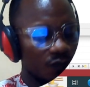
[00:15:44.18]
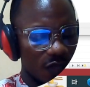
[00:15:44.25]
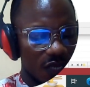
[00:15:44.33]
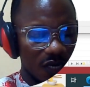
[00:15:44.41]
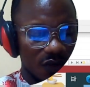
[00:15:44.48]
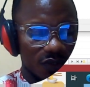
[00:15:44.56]

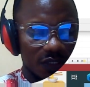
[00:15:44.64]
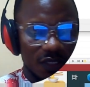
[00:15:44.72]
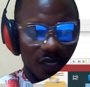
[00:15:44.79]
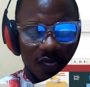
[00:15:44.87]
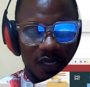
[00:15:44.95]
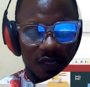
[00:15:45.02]
Then I'll
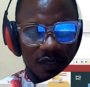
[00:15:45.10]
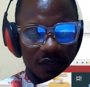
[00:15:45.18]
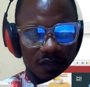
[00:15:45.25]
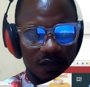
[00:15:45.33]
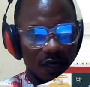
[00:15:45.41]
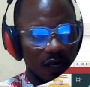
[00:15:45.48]
say
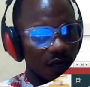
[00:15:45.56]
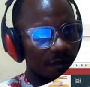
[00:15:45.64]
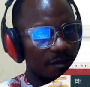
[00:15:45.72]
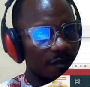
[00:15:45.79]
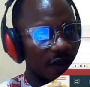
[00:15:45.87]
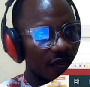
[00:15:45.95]

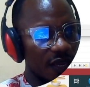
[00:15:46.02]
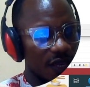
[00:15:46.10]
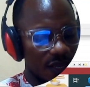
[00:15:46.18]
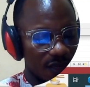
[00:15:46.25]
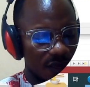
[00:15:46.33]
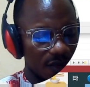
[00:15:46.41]
pay